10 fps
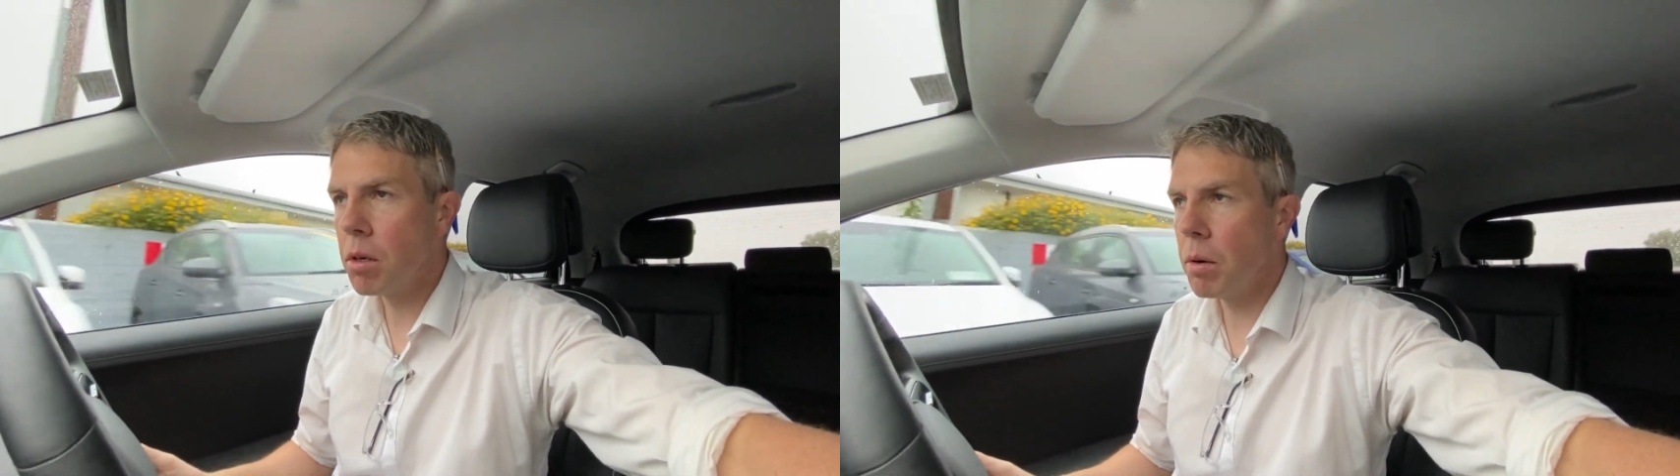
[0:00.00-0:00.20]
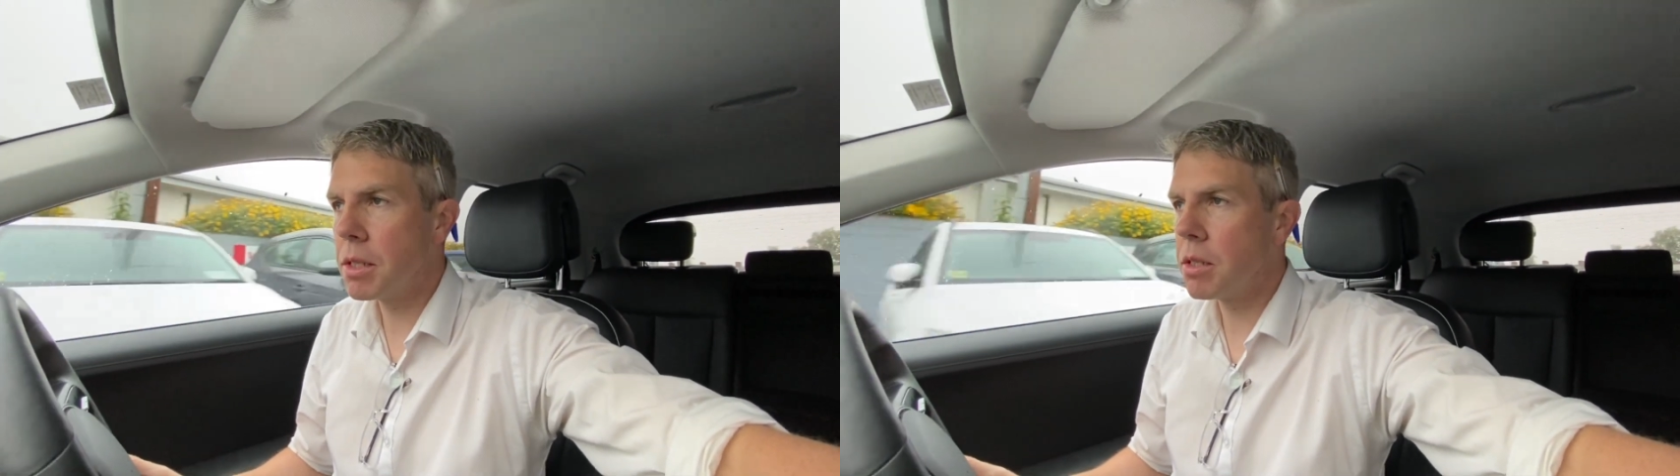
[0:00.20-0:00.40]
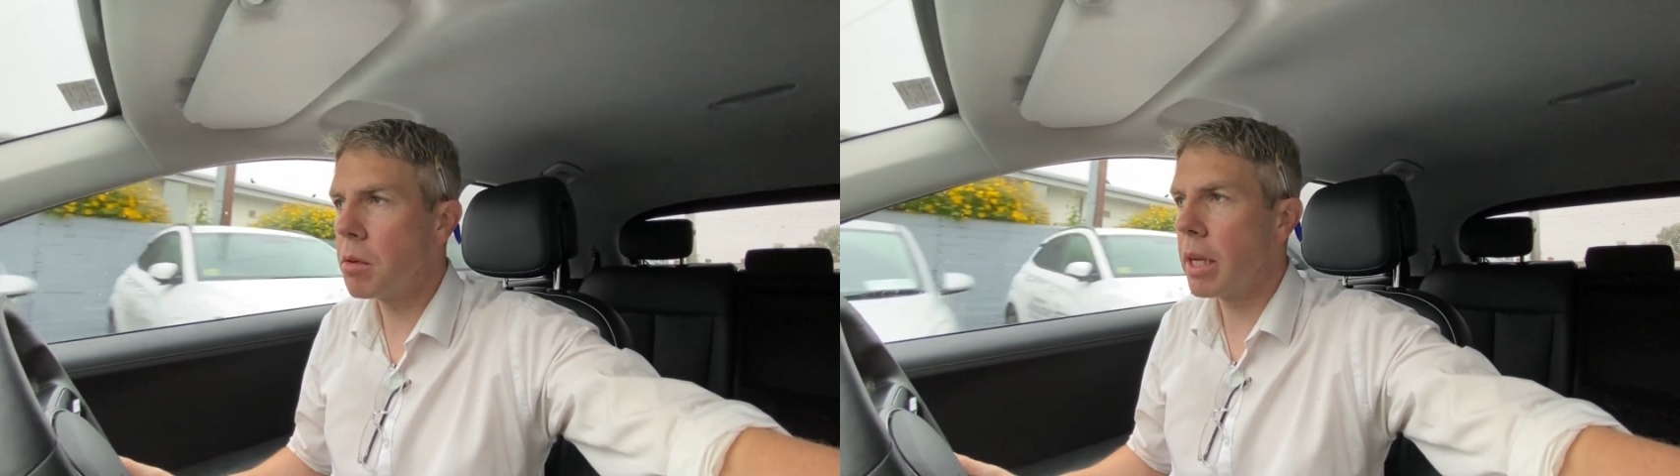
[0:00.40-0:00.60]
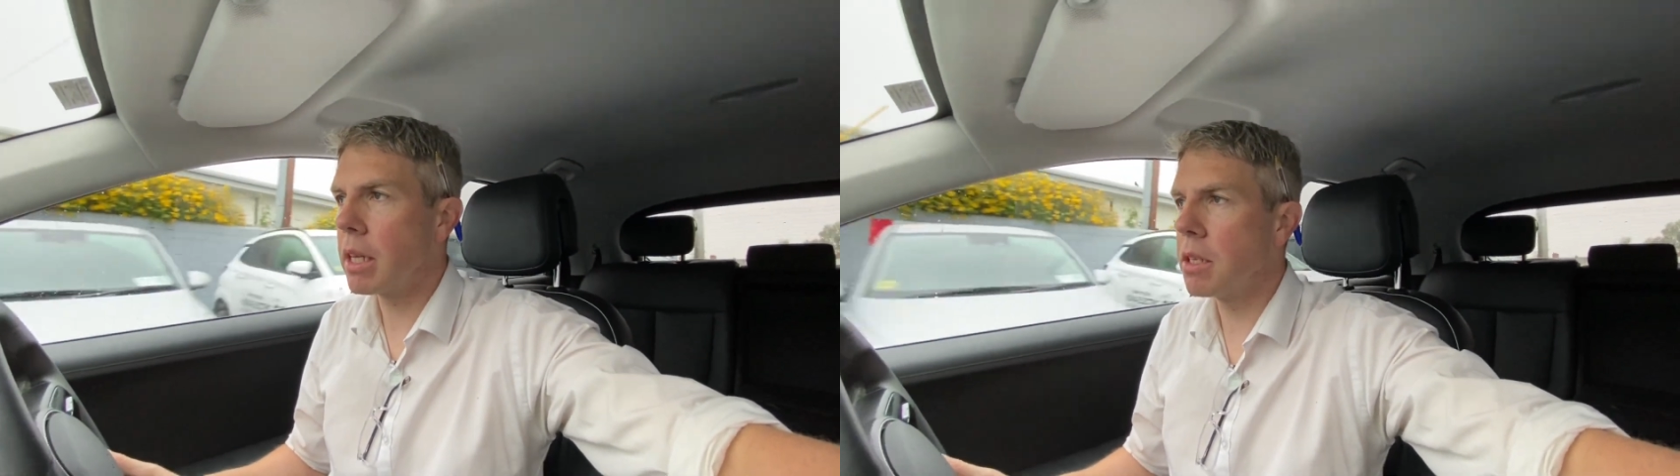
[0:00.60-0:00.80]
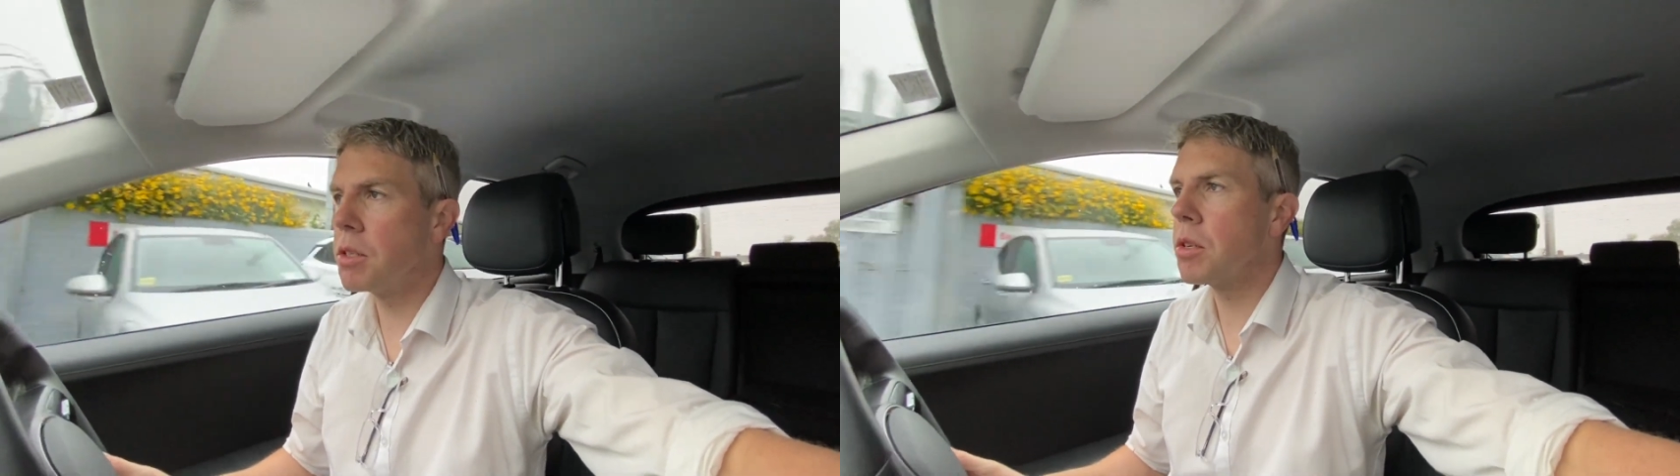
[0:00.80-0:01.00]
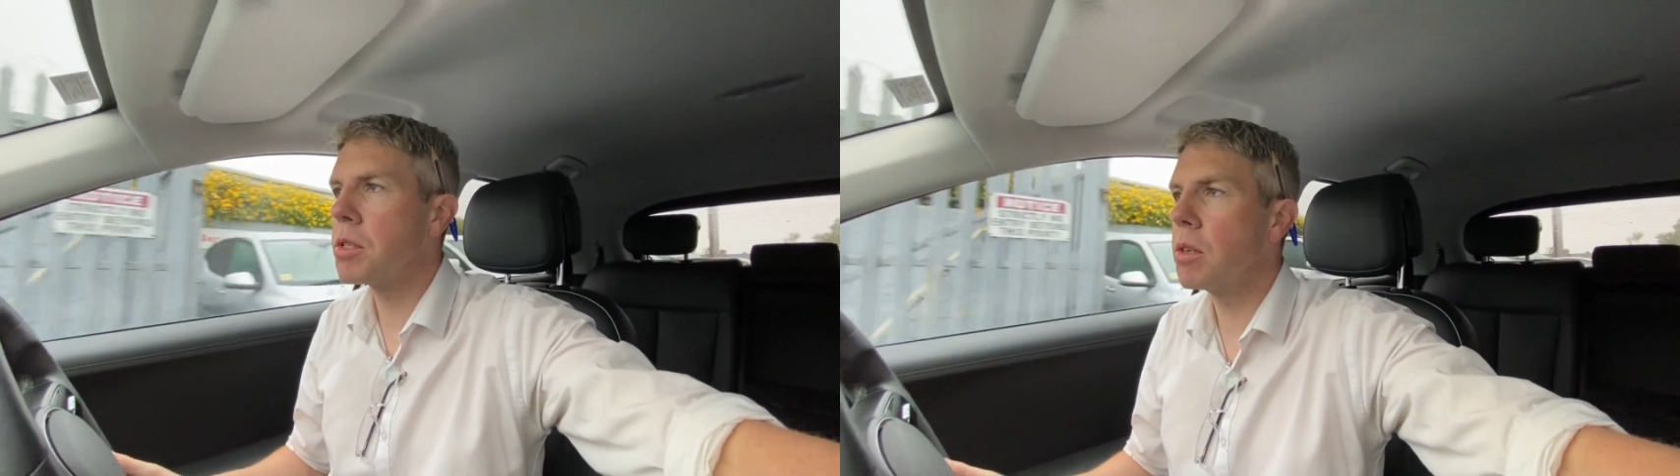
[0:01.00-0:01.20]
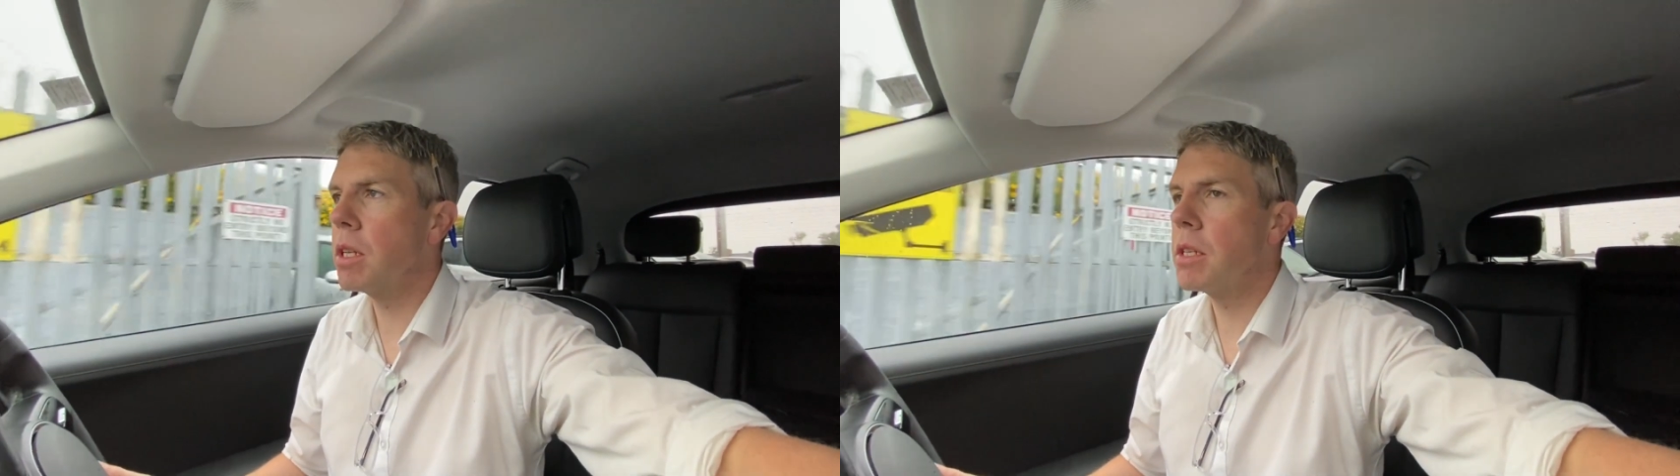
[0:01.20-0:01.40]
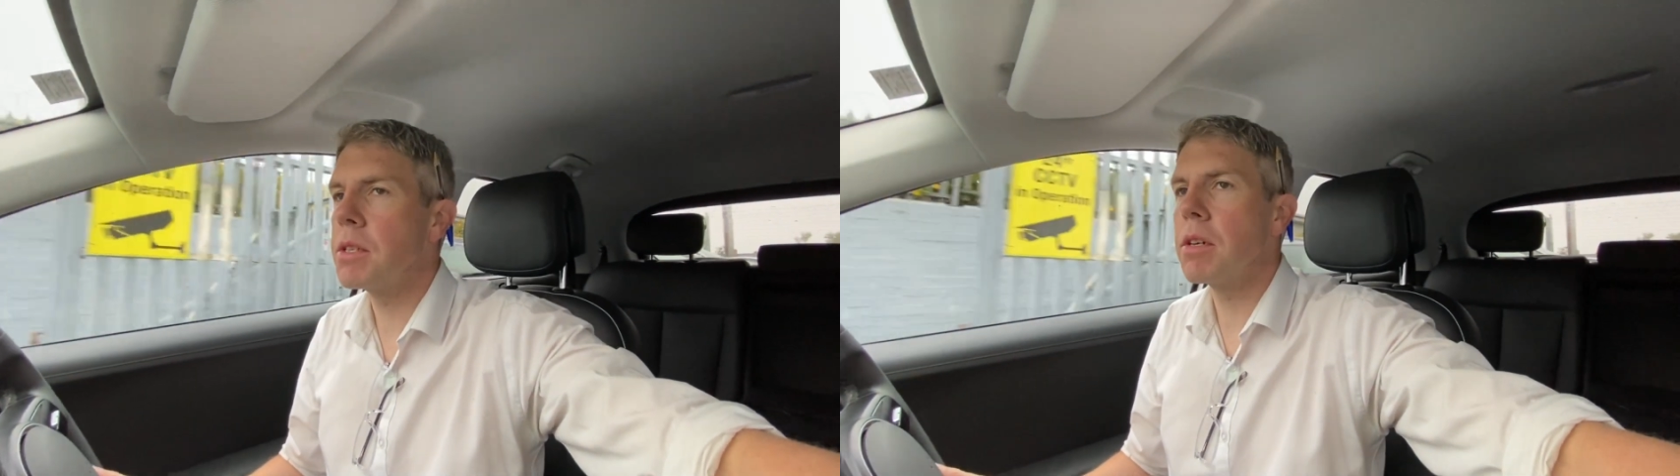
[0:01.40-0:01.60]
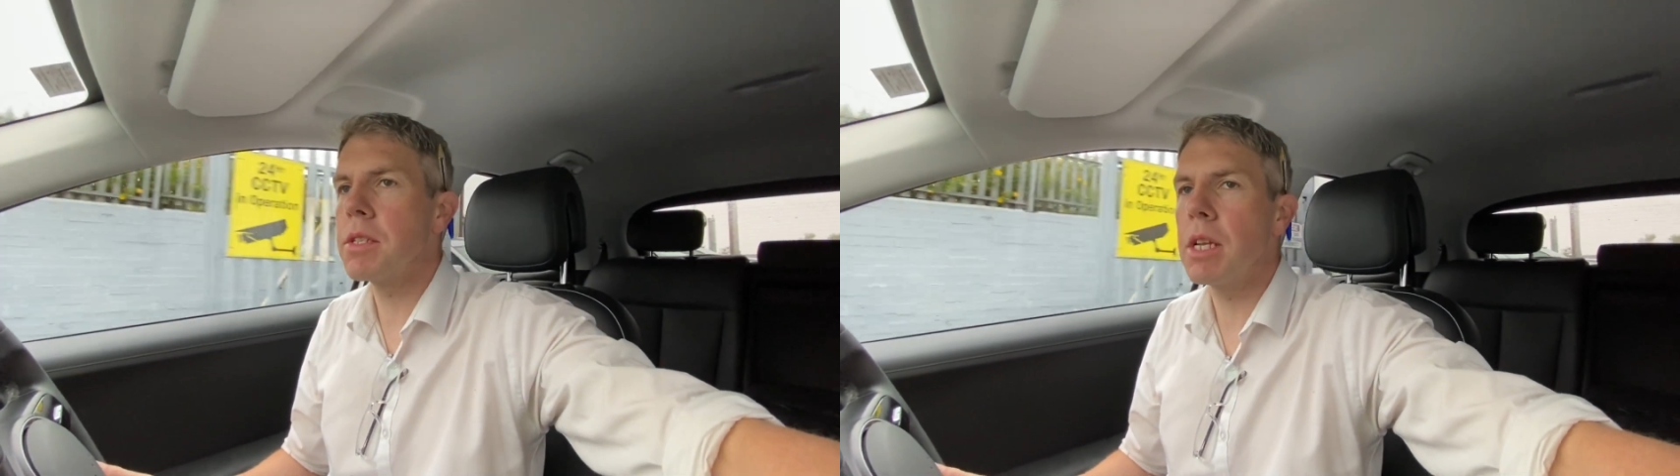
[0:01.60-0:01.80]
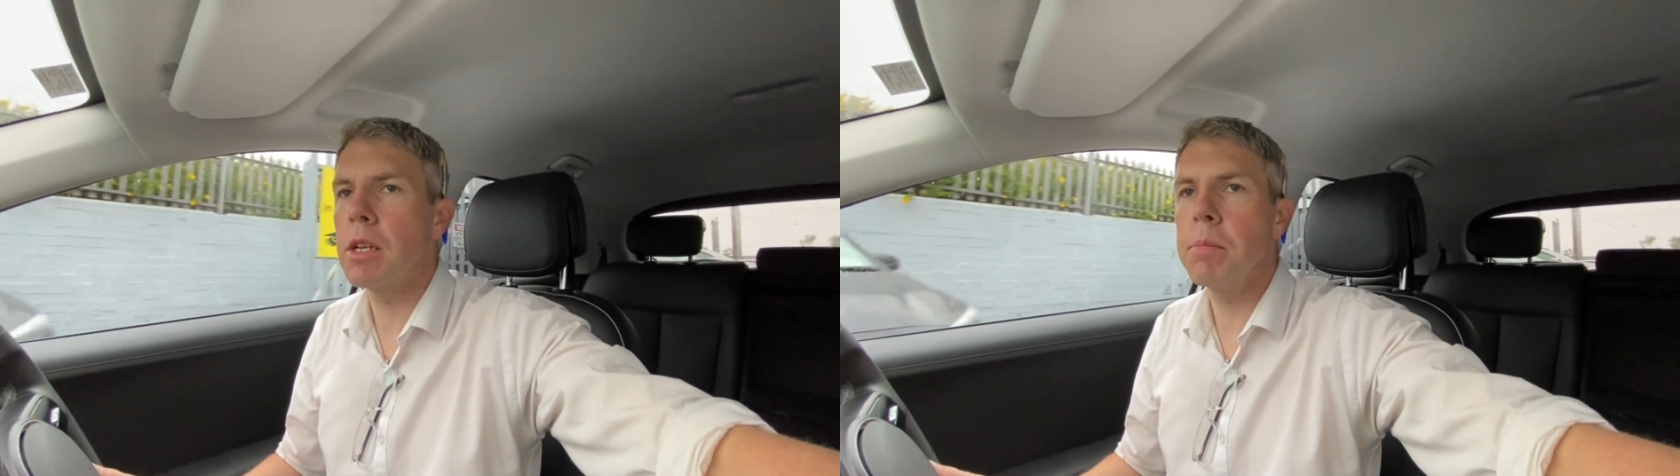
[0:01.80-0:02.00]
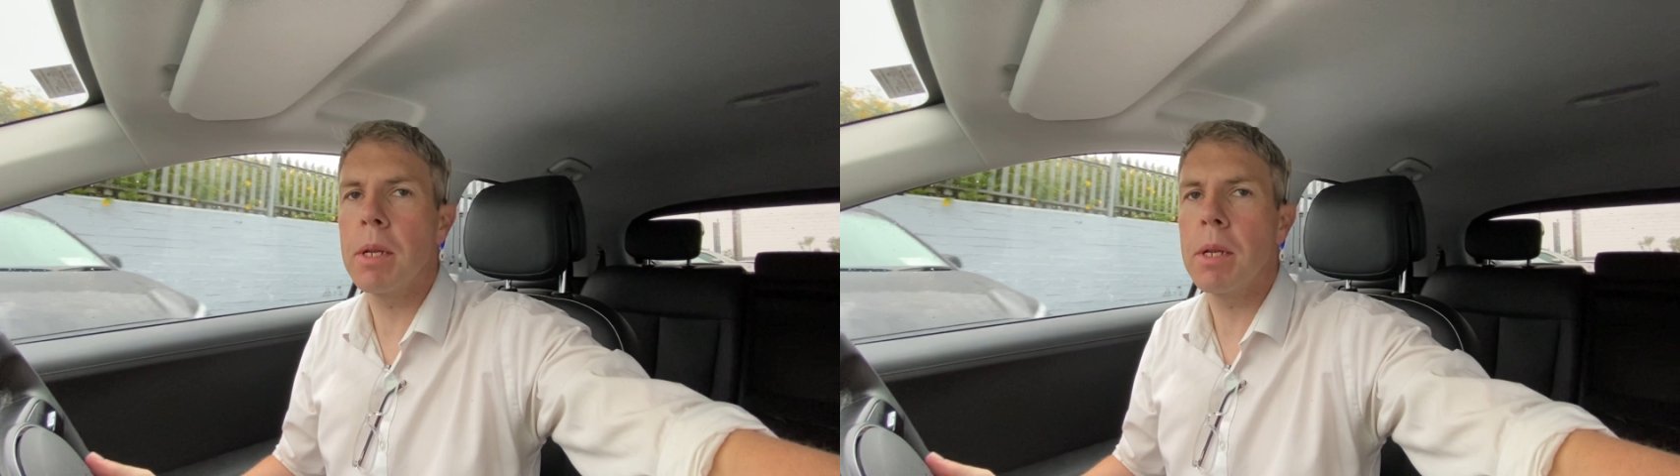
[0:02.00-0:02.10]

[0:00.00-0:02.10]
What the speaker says: go into like an industrial sort of setup,